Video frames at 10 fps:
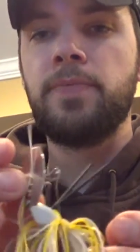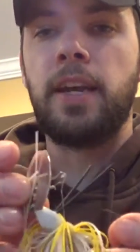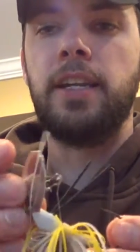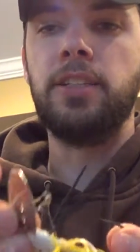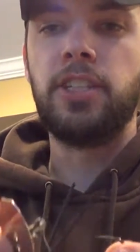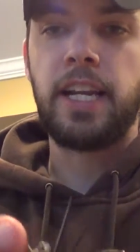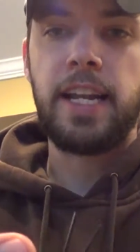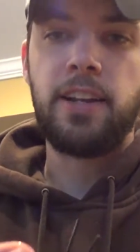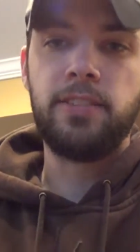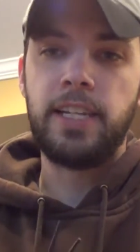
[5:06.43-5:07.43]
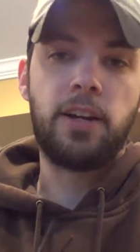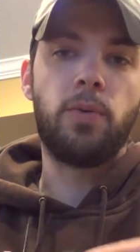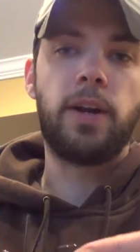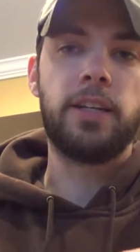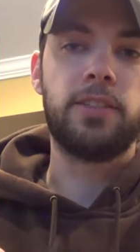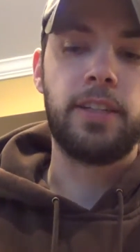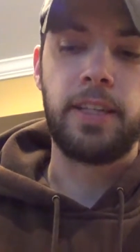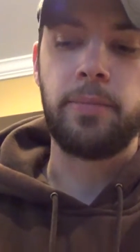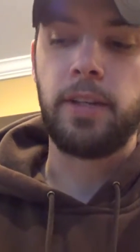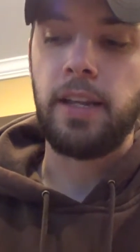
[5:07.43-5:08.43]
I didn't check it out on Tiger Warehouse or
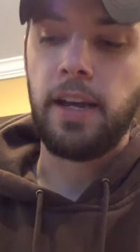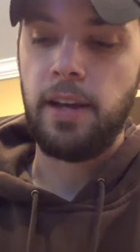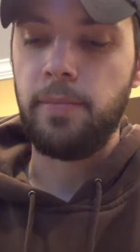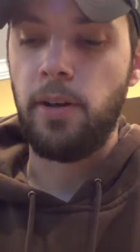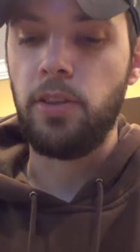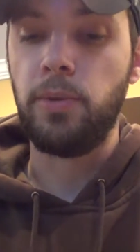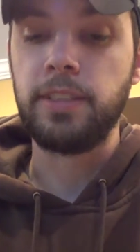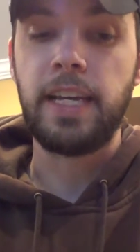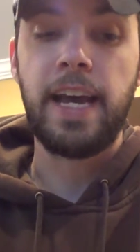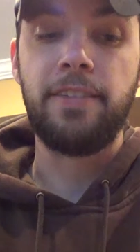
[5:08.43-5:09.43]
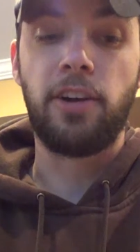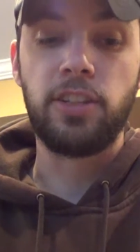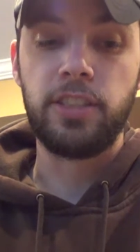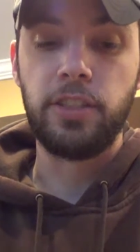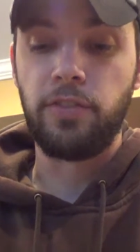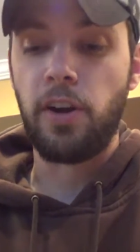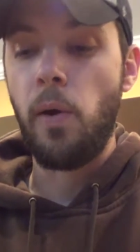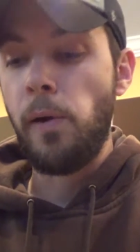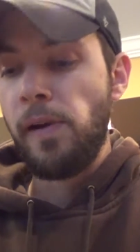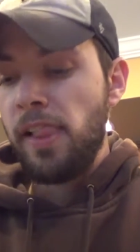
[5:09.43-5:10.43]
anything, but all the ones I have are silver.
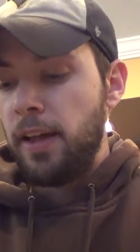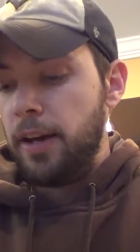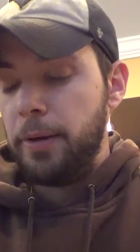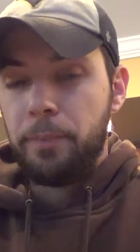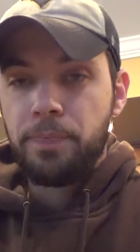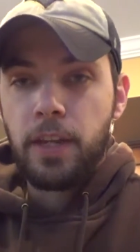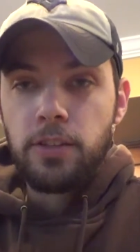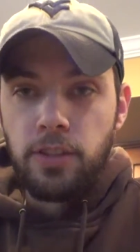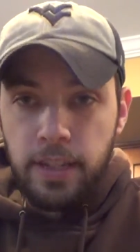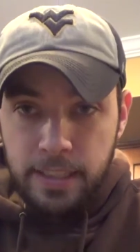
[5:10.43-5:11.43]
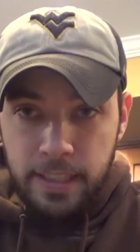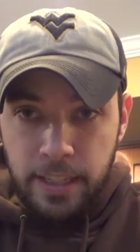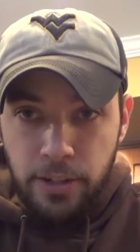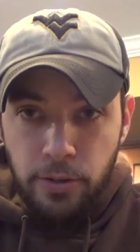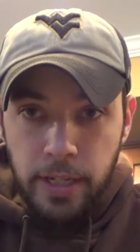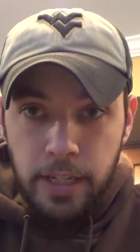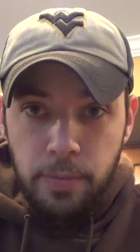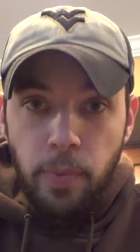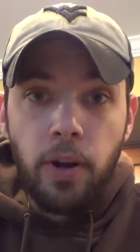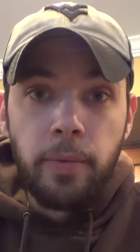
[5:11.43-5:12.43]
So the next thing to do is
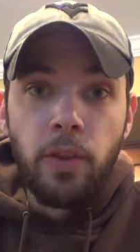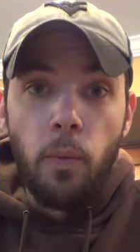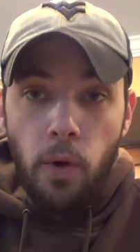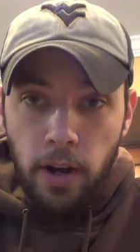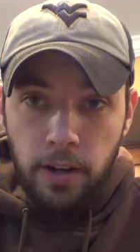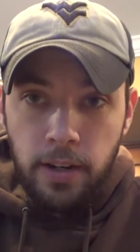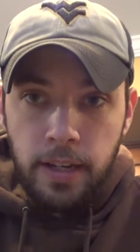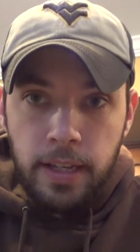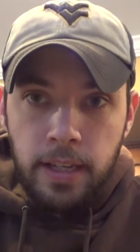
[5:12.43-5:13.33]
put them in the water.